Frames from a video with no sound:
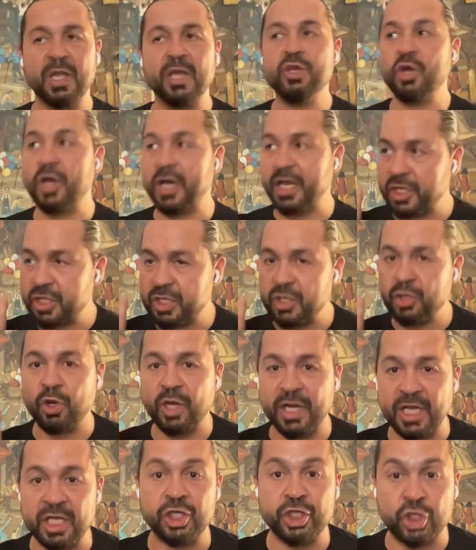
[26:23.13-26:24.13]
You
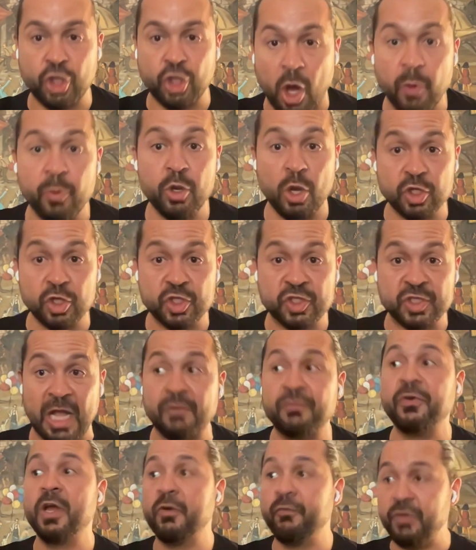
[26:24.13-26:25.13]
gotta show
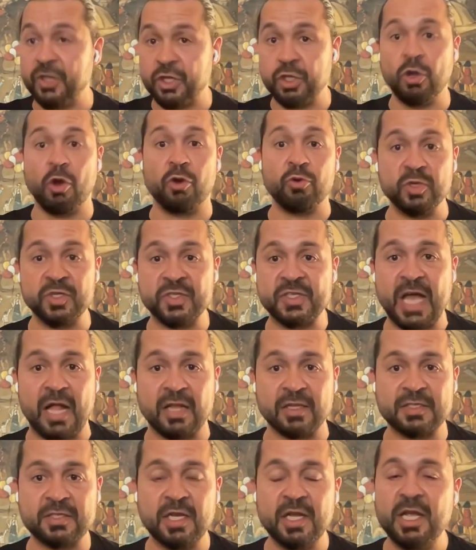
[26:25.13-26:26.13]
yourself with your
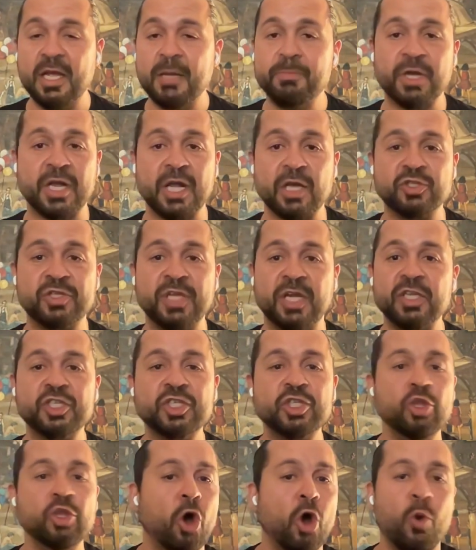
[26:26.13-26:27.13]
results because there is
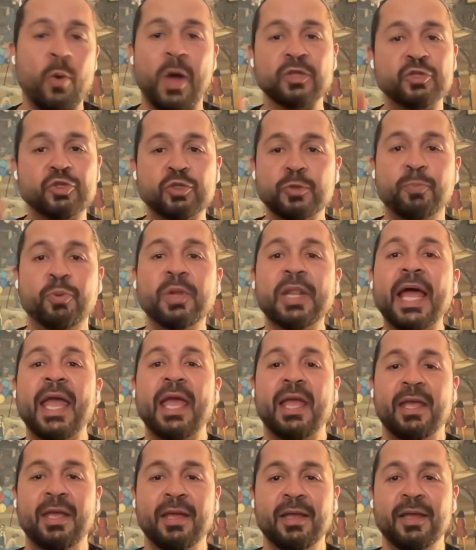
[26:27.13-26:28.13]
no one to play.